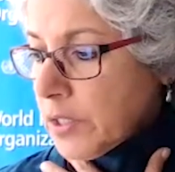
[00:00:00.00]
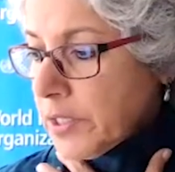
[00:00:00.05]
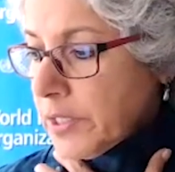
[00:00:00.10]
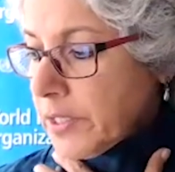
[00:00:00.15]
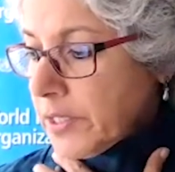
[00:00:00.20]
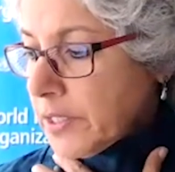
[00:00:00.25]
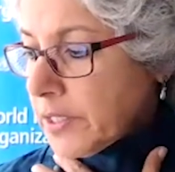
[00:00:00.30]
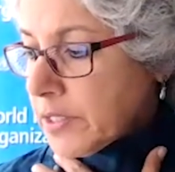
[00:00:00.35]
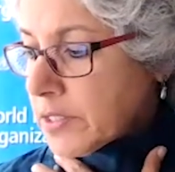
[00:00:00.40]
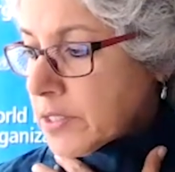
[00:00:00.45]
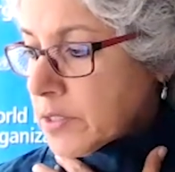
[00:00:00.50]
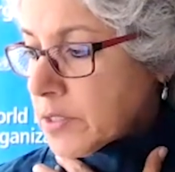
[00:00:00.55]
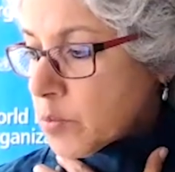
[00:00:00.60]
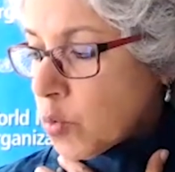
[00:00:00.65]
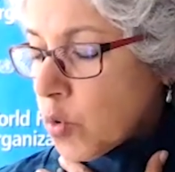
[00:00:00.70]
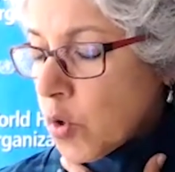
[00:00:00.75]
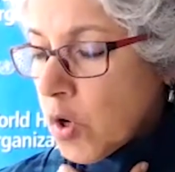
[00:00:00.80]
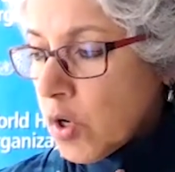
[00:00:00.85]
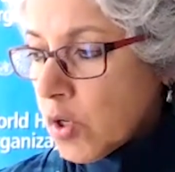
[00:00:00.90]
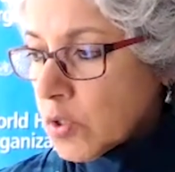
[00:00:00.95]
it
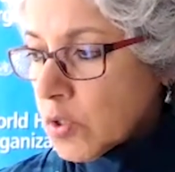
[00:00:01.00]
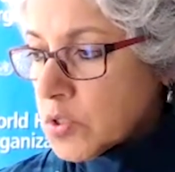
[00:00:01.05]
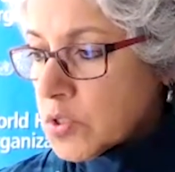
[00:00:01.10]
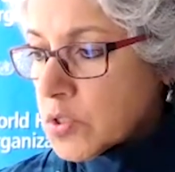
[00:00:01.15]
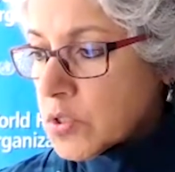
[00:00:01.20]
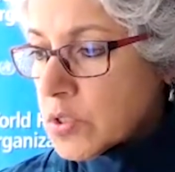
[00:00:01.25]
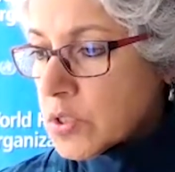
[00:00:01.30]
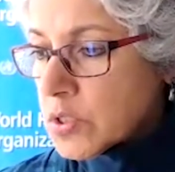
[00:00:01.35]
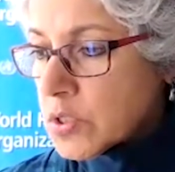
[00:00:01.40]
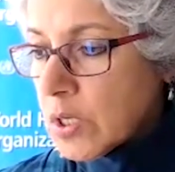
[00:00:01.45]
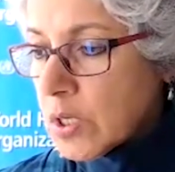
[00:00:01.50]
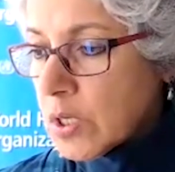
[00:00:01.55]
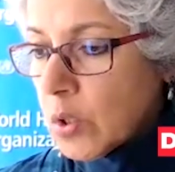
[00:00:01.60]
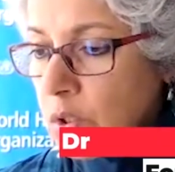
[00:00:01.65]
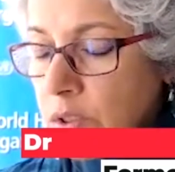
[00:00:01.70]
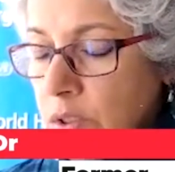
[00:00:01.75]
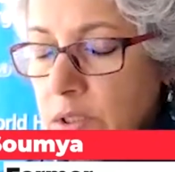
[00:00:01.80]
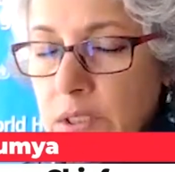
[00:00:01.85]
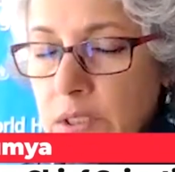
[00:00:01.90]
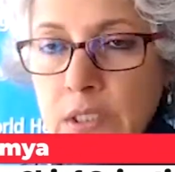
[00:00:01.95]
was
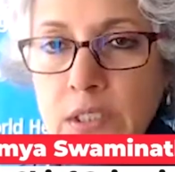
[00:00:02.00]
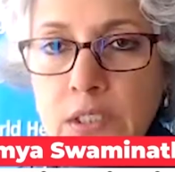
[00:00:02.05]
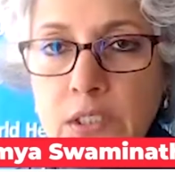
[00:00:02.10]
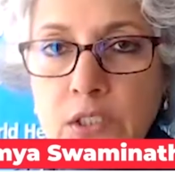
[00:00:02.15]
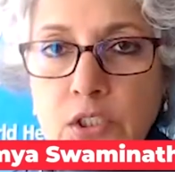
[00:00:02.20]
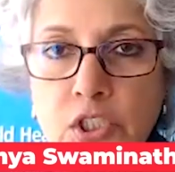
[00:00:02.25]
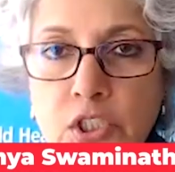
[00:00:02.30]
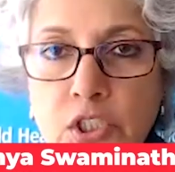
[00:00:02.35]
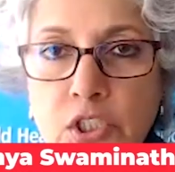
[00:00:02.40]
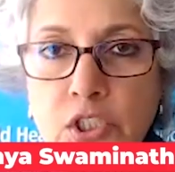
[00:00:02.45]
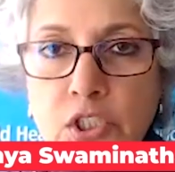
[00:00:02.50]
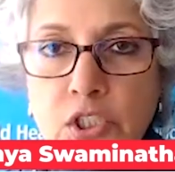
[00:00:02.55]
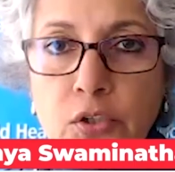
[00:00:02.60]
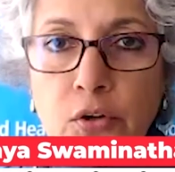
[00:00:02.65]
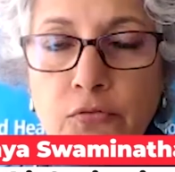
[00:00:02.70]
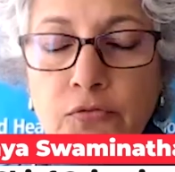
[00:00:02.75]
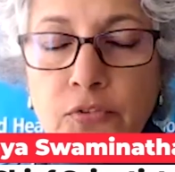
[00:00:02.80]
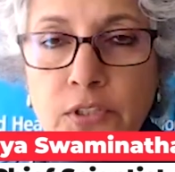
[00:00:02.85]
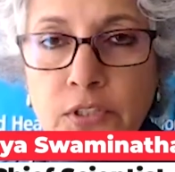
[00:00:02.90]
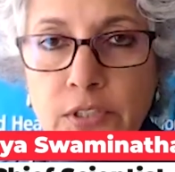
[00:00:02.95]
on the urging
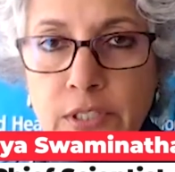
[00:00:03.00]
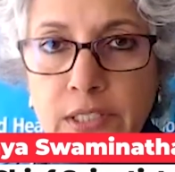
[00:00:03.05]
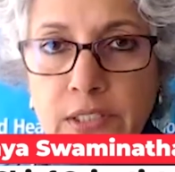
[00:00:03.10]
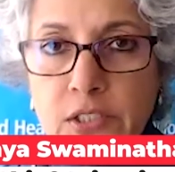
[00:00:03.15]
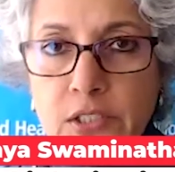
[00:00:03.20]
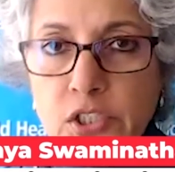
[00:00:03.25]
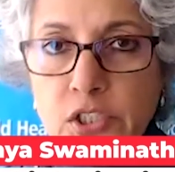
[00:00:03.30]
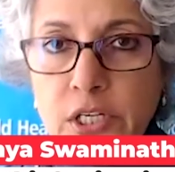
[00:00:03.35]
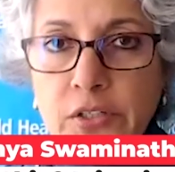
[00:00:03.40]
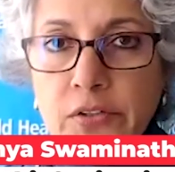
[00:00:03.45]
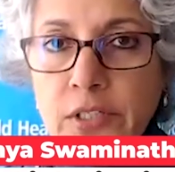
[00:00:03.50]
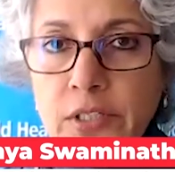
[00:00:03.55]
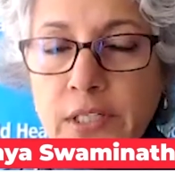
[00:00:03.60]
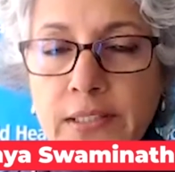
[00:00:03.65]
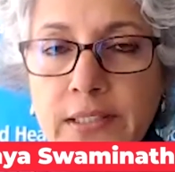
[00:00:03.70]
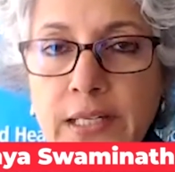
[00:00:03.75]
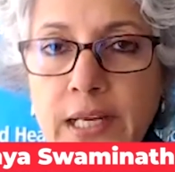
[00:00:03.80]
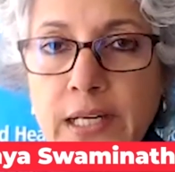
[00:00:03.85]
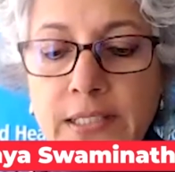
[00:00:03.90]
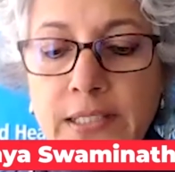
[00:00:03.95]
of the Director General
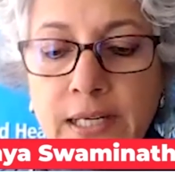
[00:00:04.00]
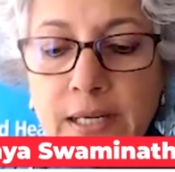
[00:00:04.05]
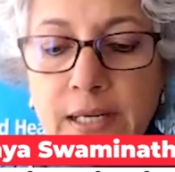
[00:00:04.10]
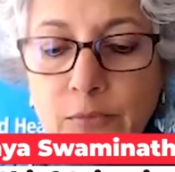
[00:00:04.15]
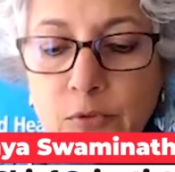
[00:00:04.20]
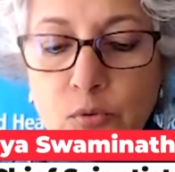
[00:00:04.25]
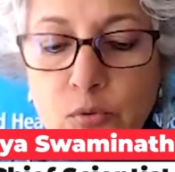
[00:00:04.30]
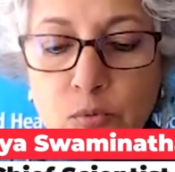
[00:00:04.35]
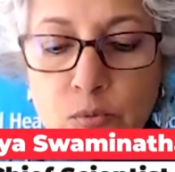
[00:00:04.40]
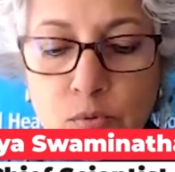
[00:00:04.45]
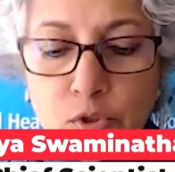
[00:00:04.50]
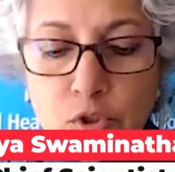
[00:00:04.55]
at that time to